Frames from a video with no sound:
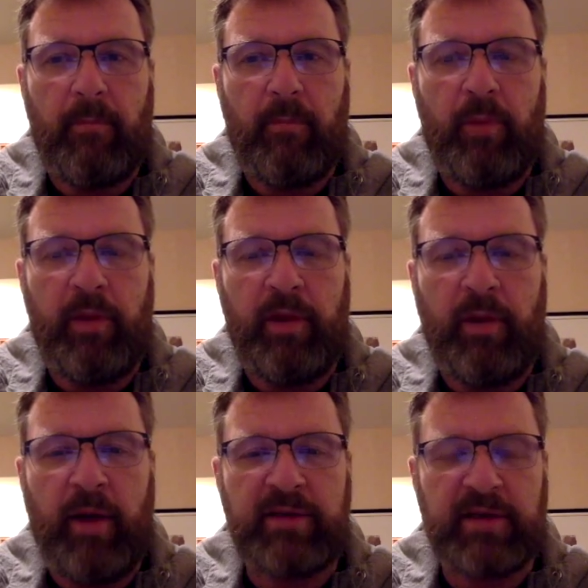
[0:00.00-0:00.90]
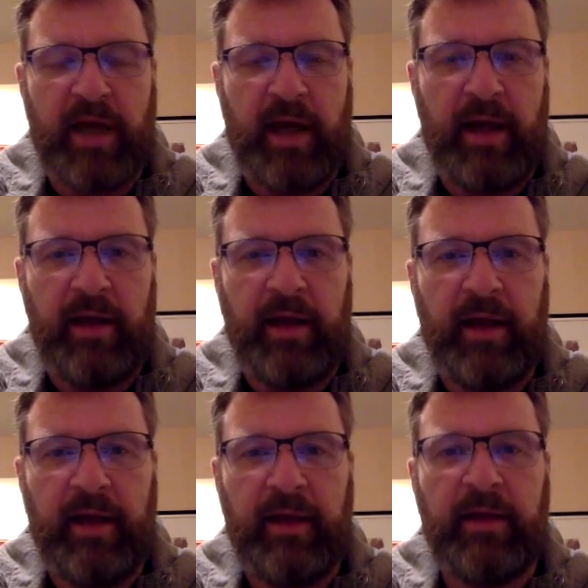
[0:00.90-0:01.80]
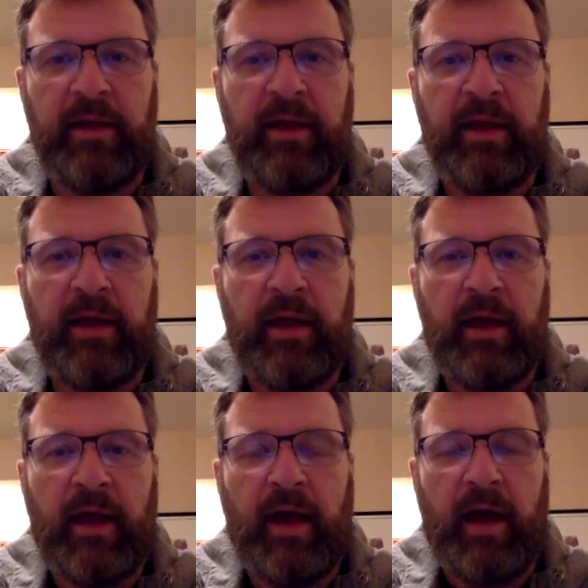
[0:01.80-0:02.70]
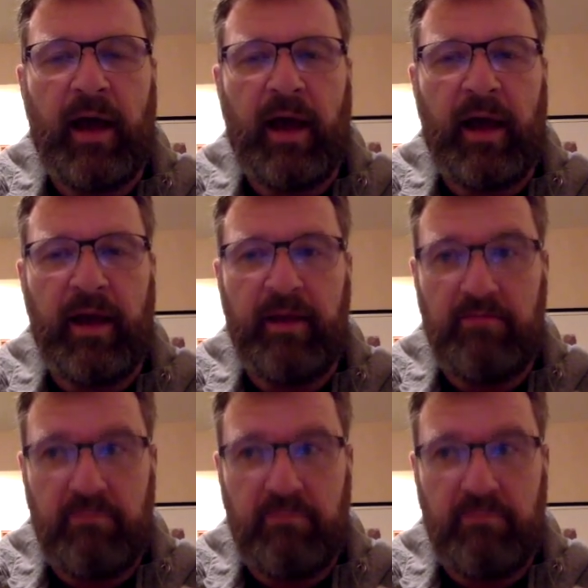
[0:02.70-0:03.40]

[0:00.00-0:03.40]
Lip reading: we'd go outside and I'd